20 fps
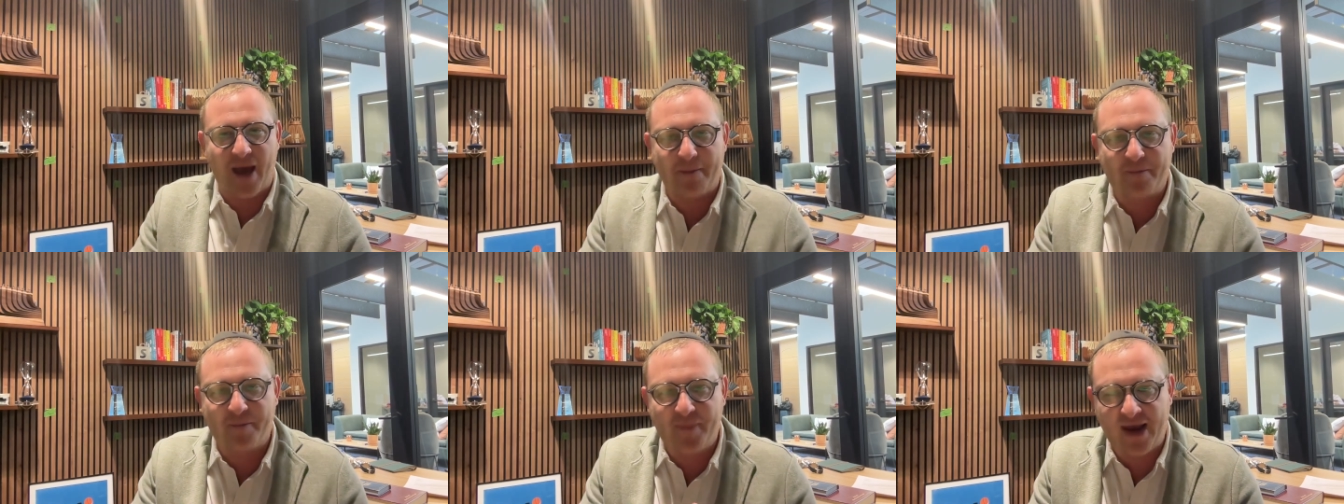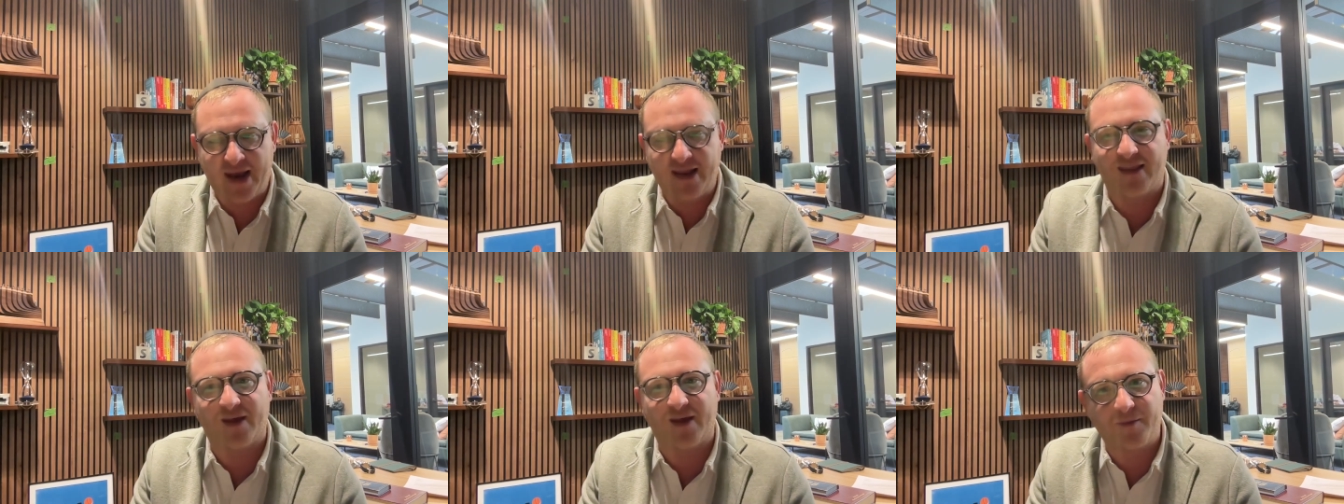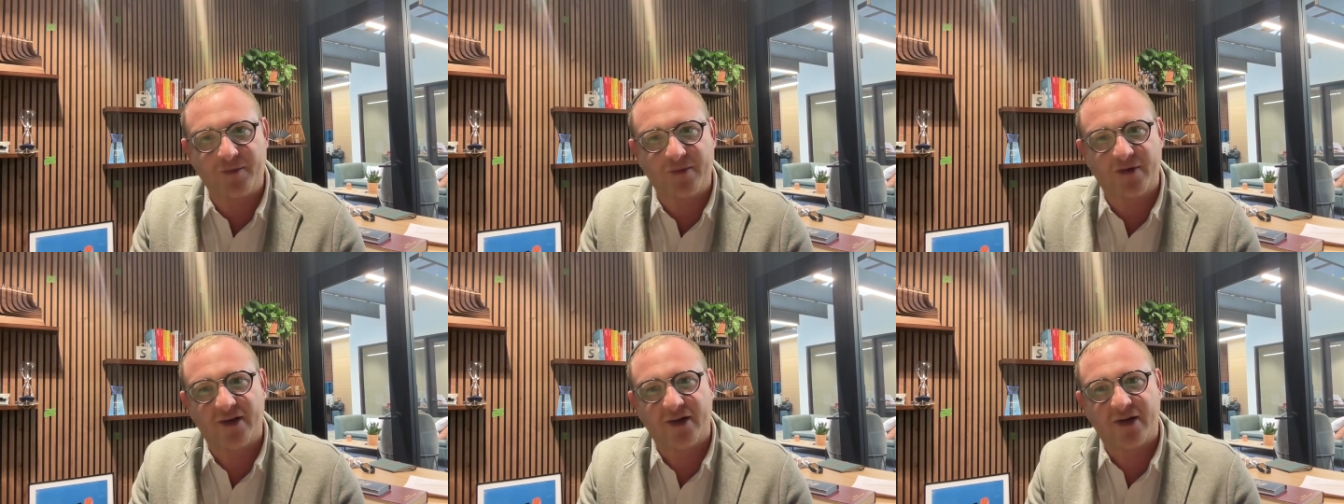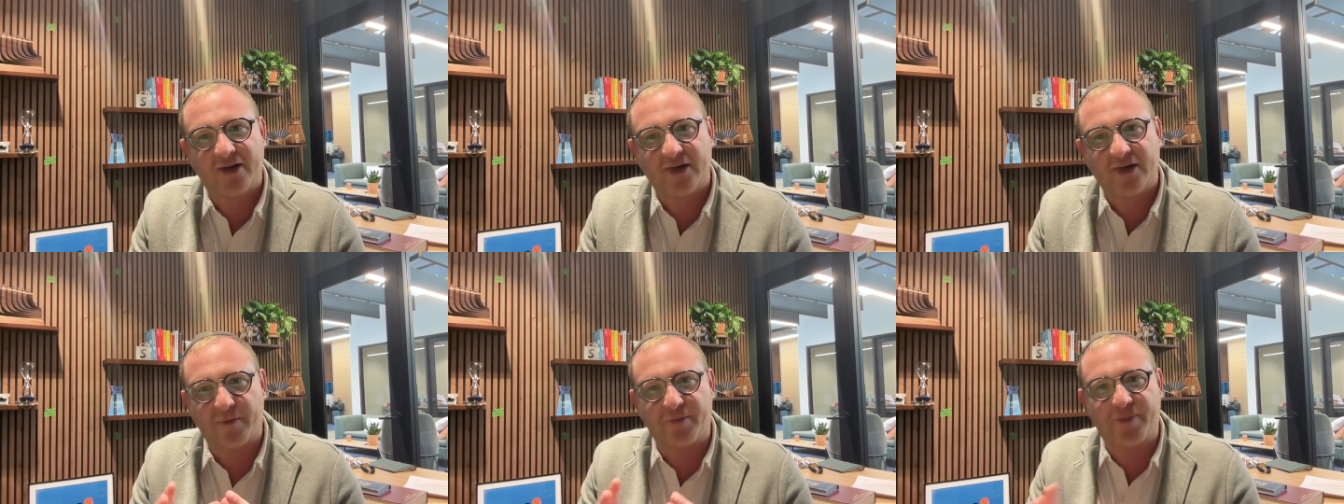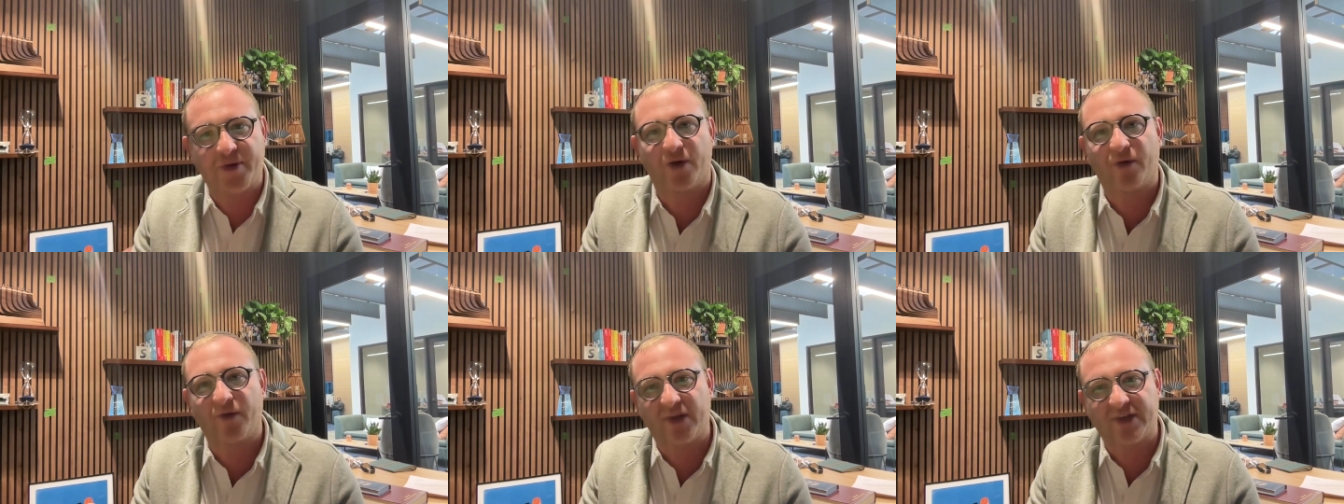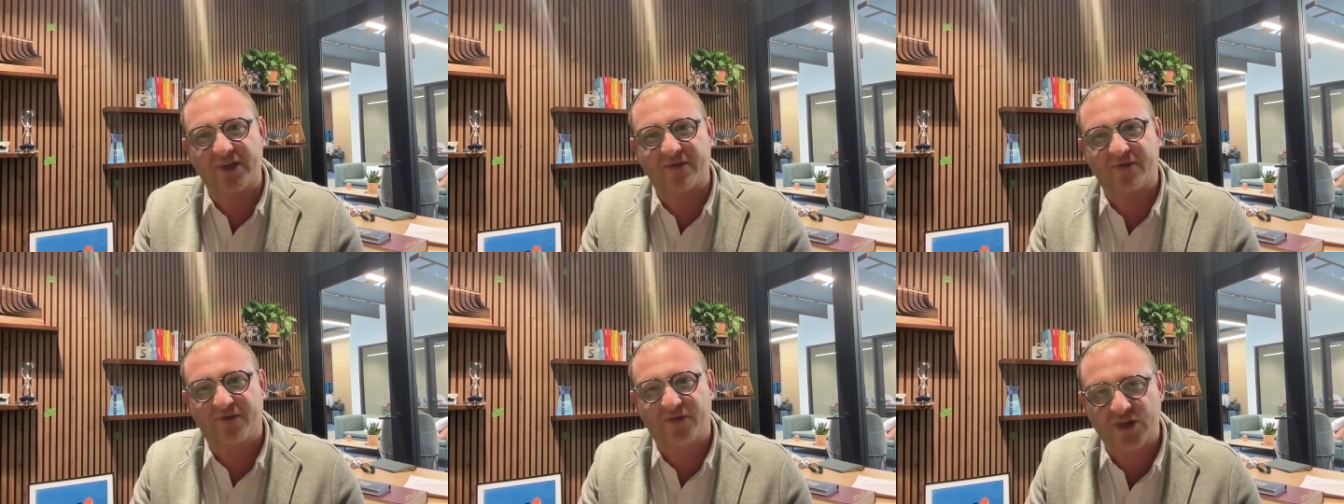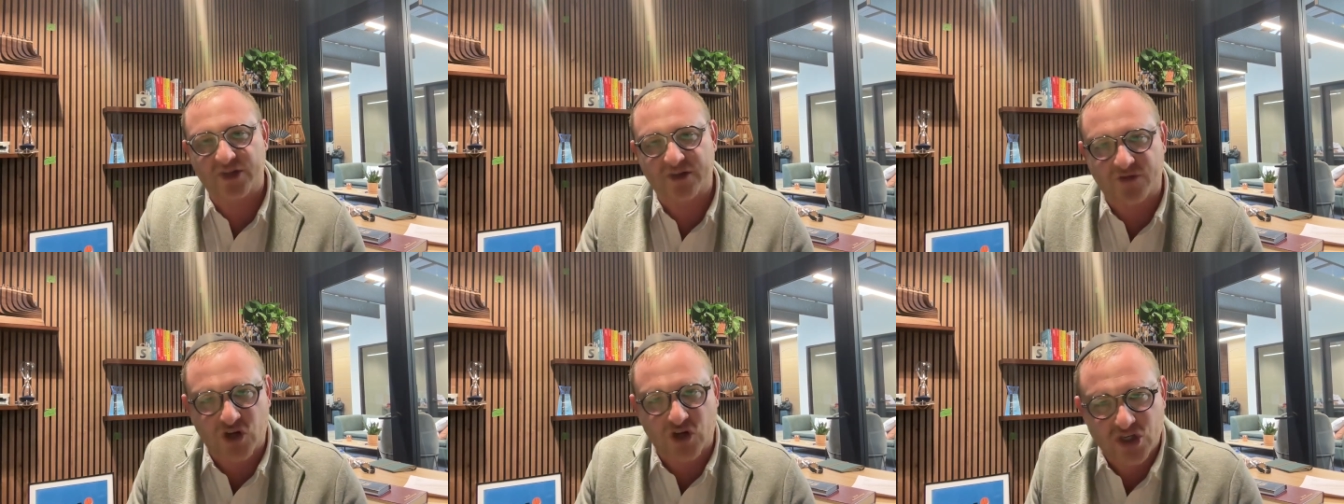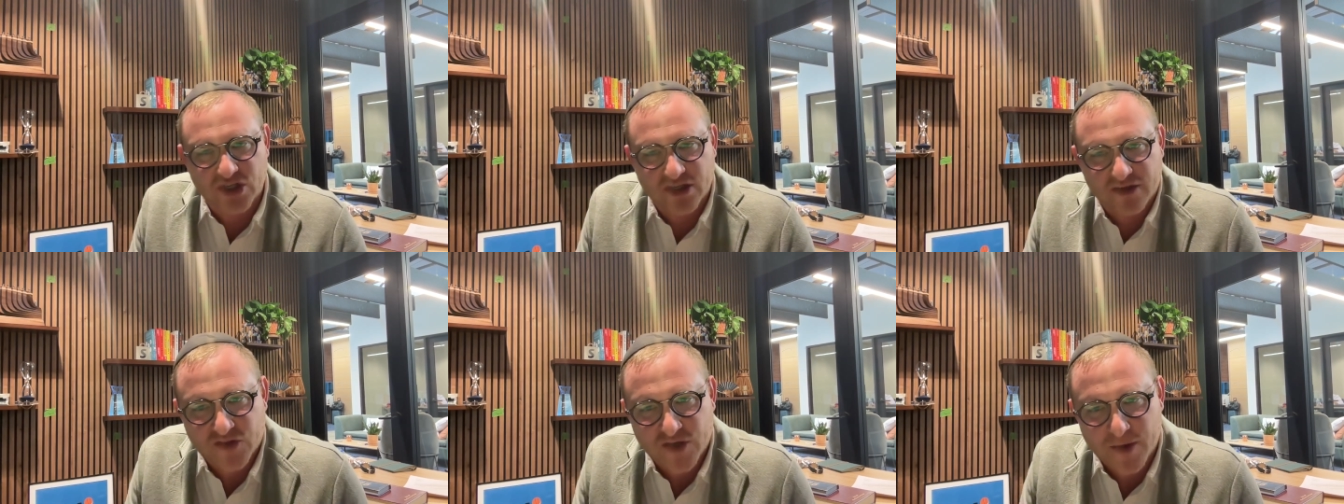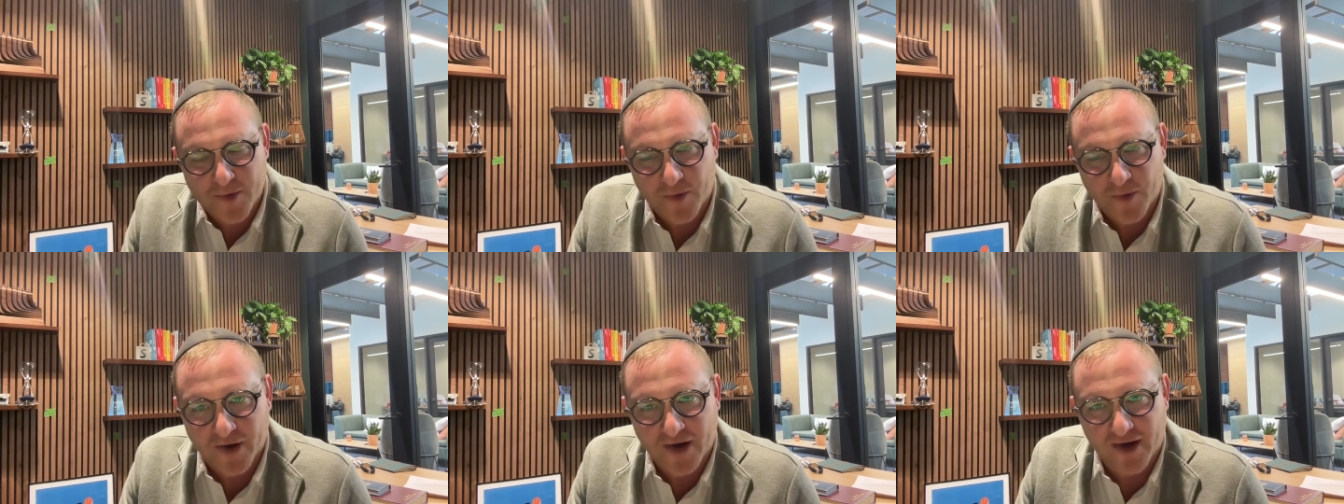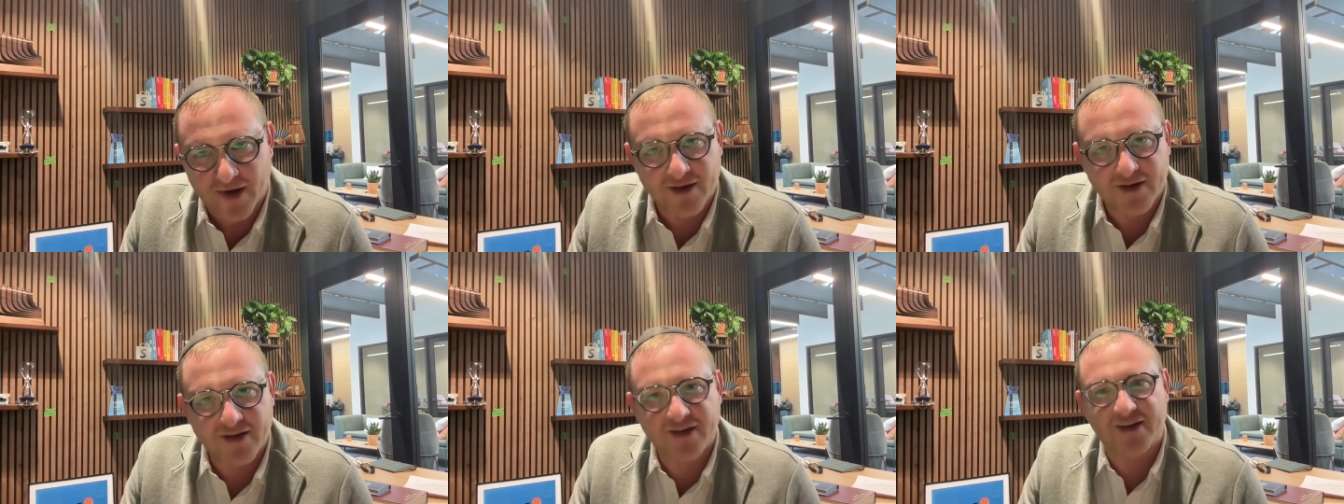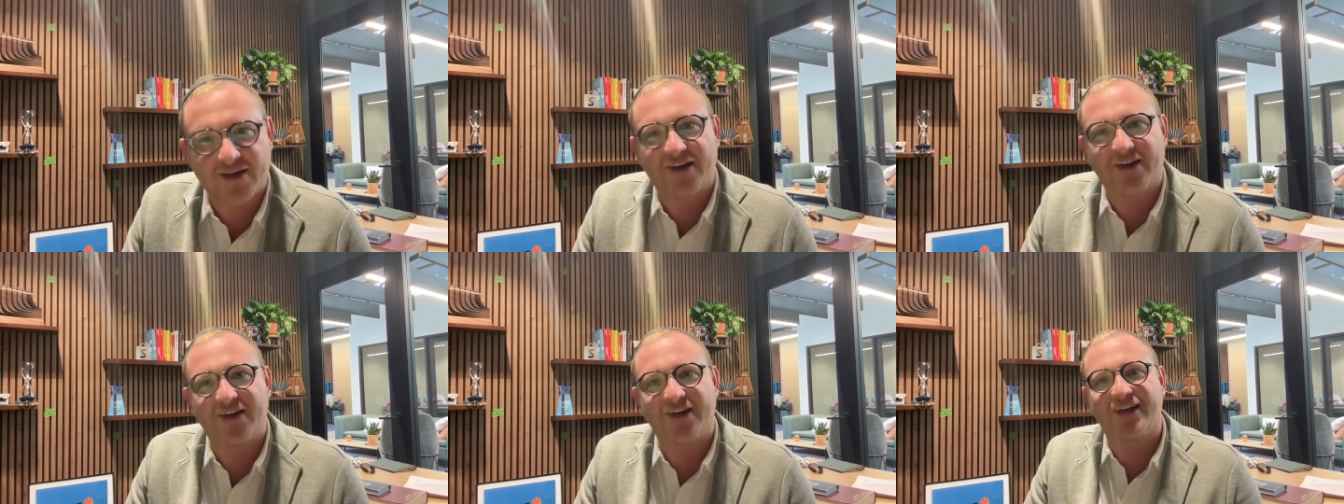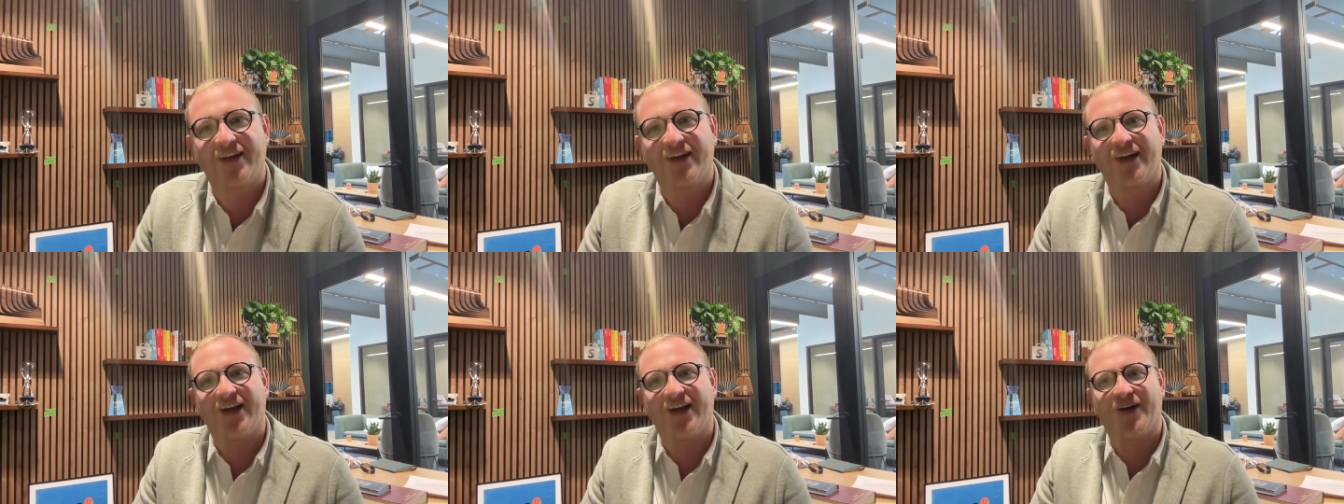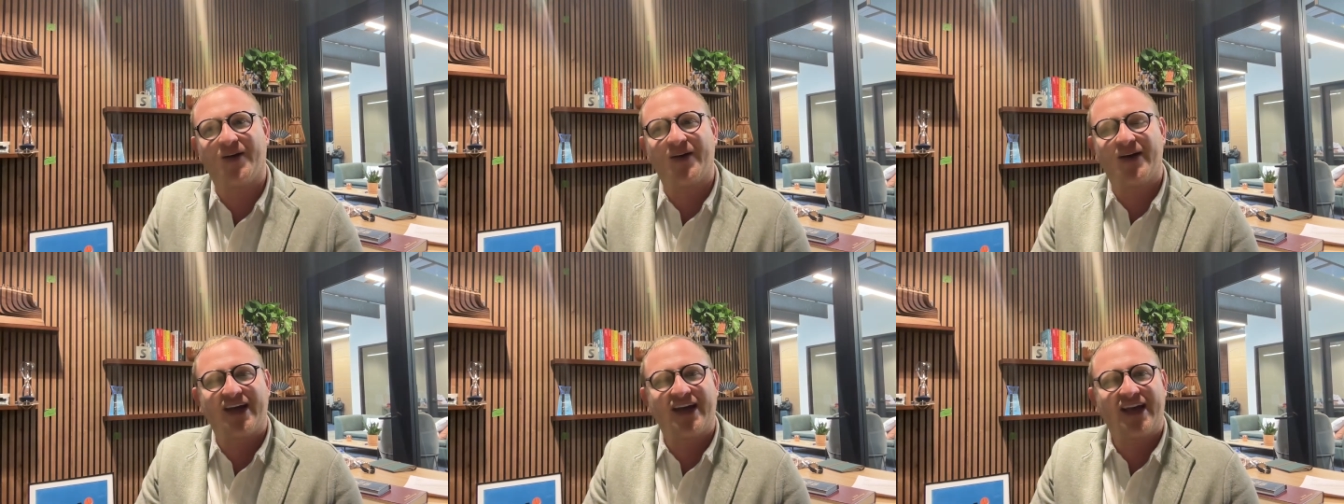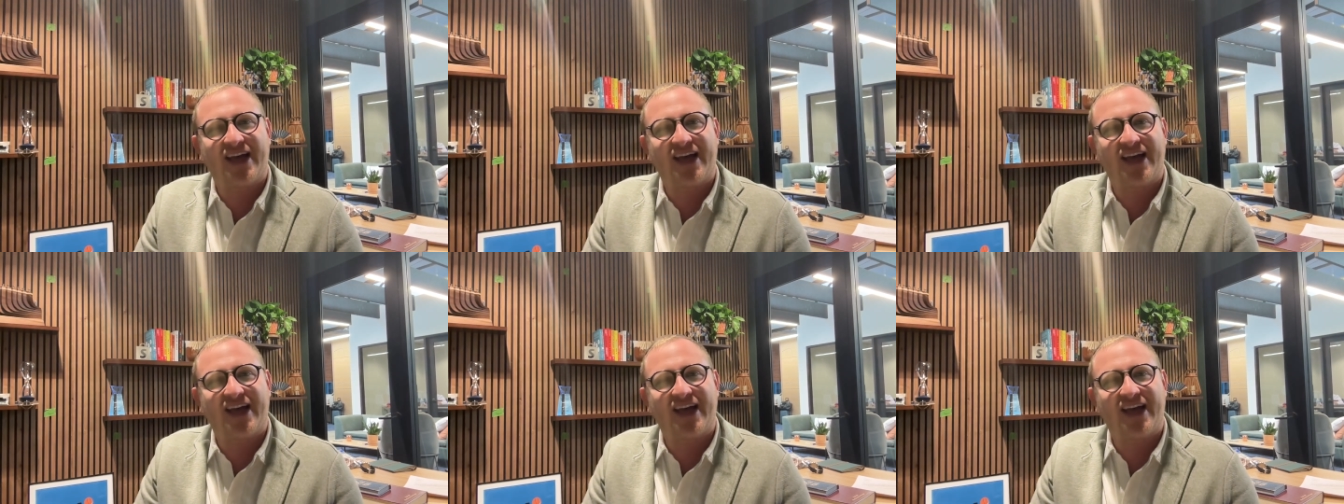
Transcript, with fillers: I paid them to build this first version of Triple Whale, you know?